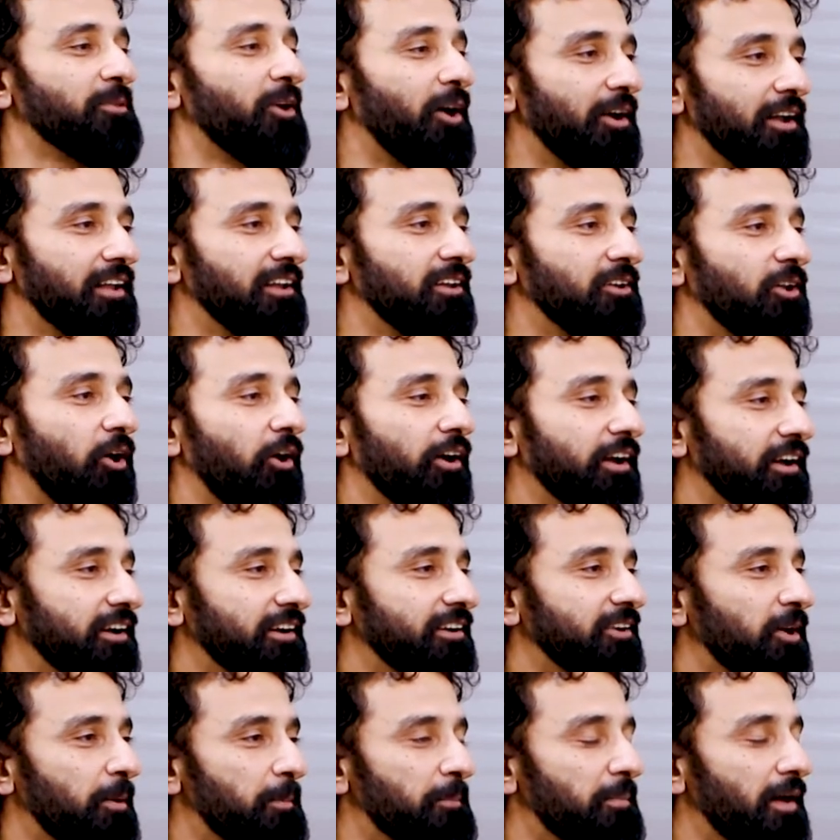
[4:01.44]
a
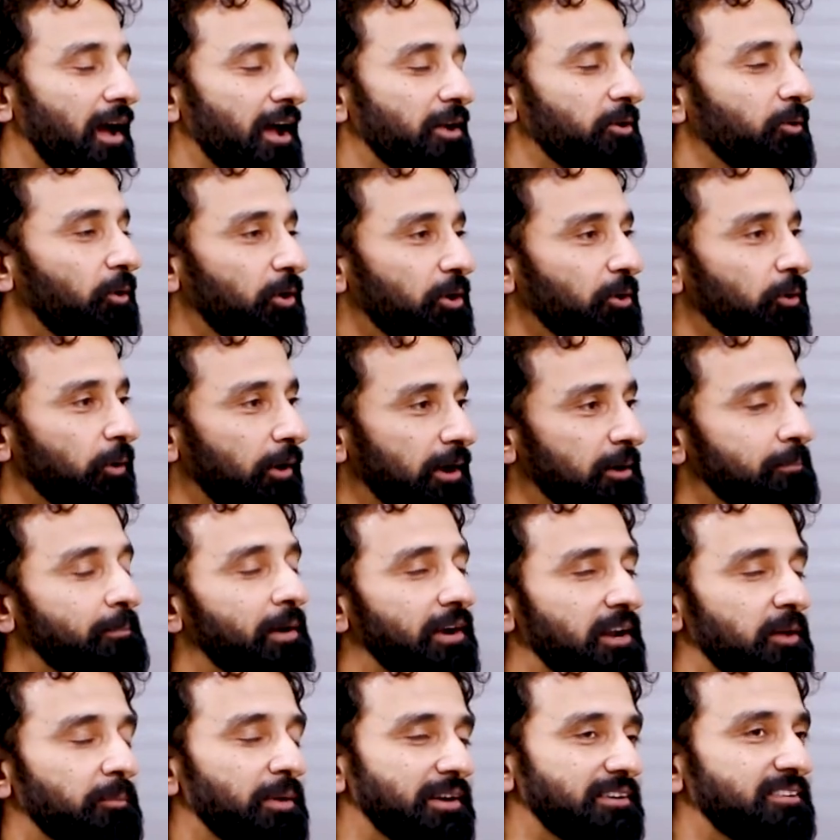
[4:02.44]
lawyer. I don't know it
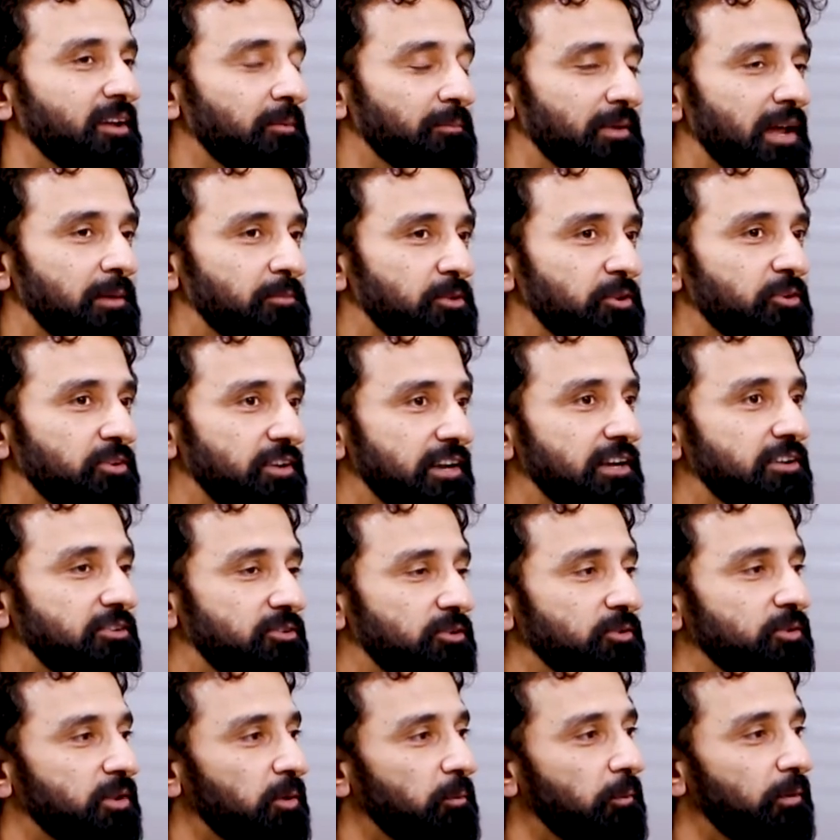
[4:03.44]
better, but sometimes you read
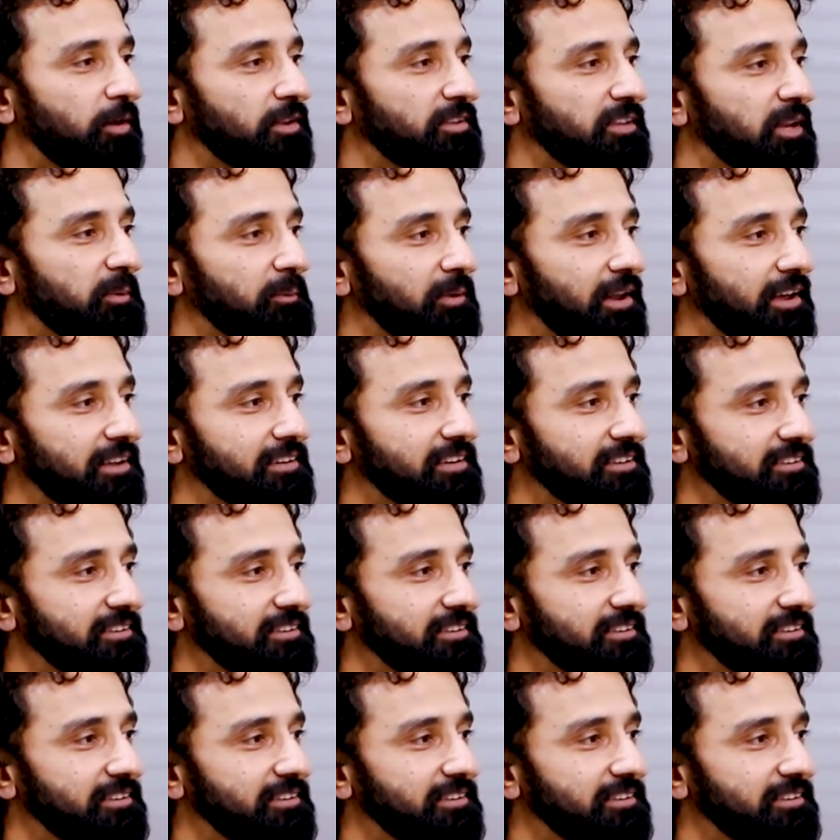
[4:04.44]
through the words and I'm like,